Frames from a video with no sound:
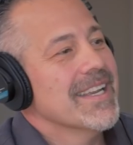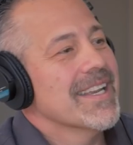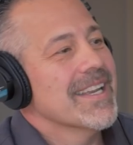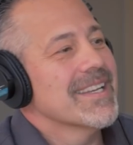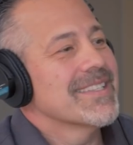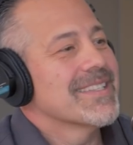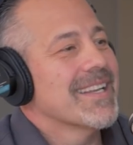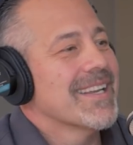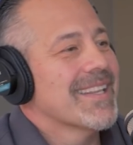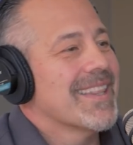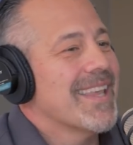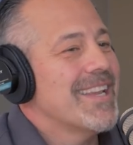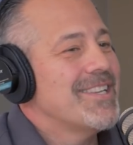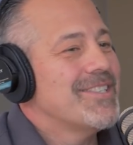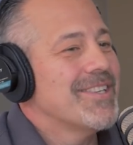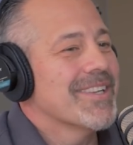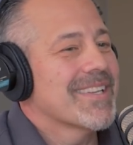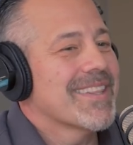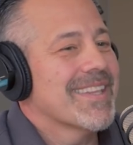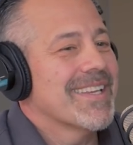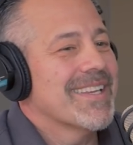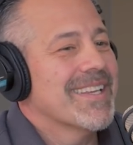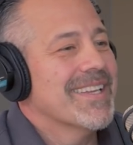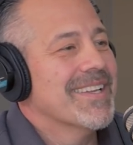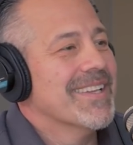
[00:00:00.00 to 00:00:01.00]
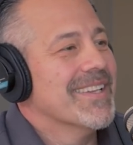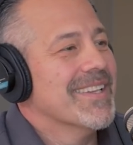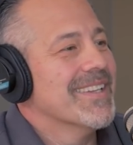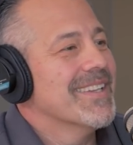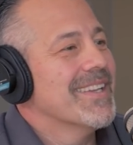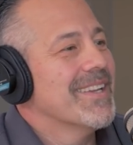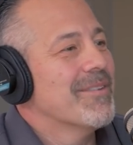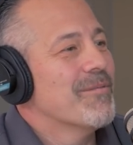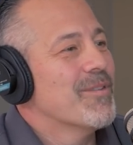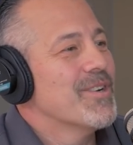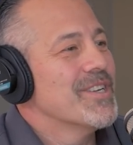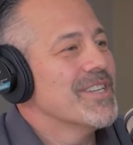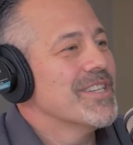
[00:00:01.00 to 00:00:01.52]
it's like they took the hill
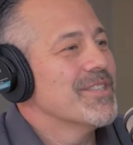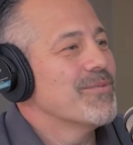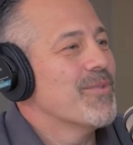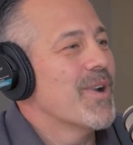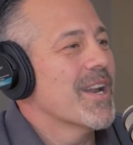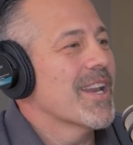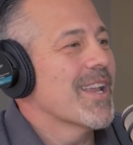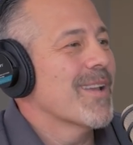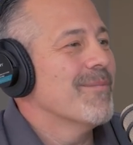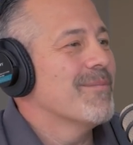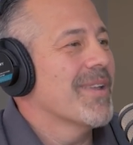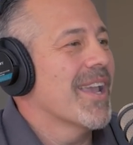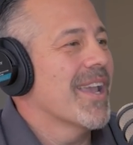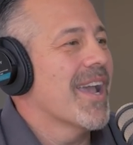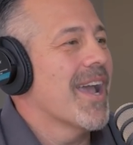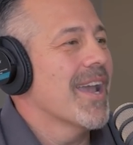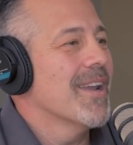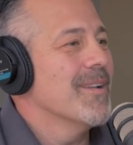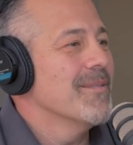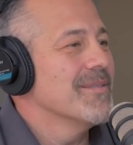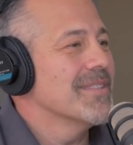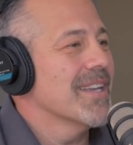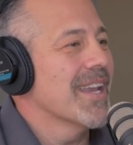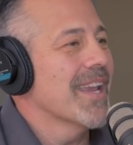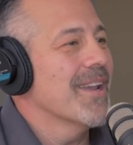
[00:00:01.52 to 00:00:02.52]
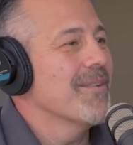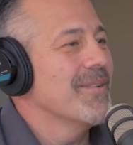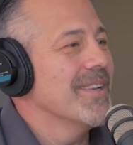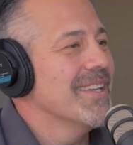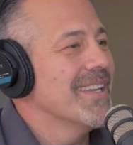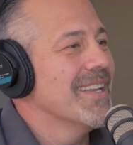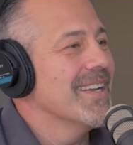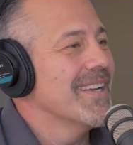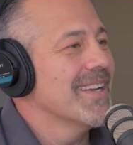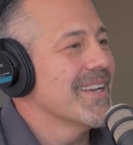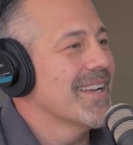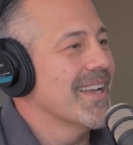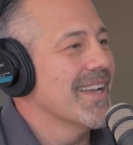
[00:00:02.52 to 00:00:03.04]
and we're just running up behind them, say, "Hey, we
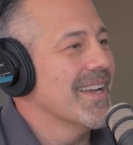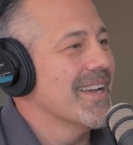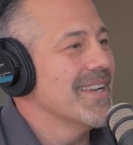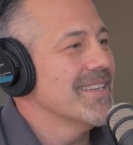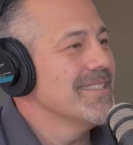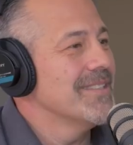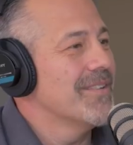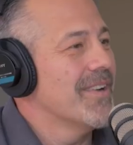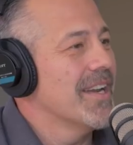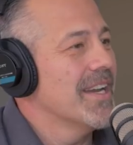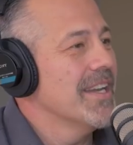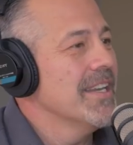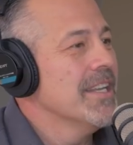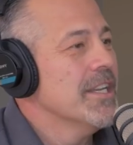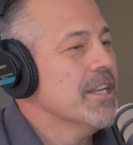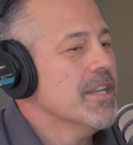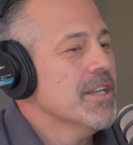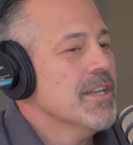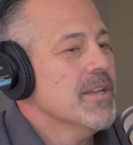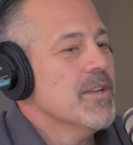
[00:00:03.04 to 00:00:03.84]
did it, guys!" Right?